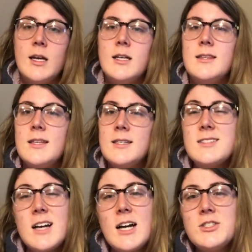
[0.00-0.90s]
This
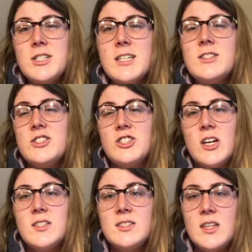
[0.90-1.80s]
conjugates
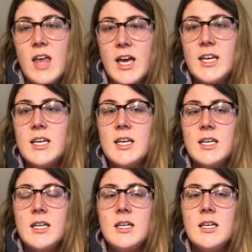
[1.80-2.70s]
just like
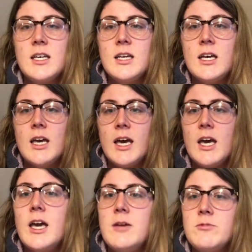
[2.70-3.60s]

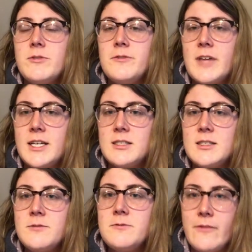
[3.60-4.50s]
a
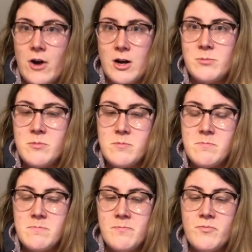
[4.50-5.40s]
reflexive verb,
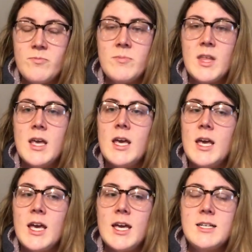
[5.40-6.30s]

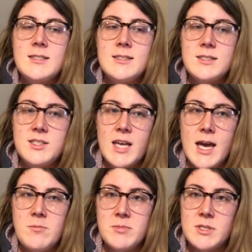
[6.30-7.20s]

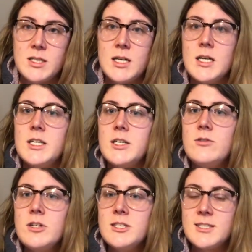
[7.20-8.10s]
except you
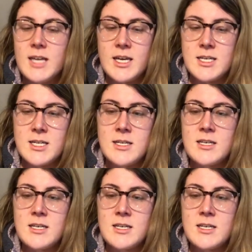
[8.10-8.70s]
are saying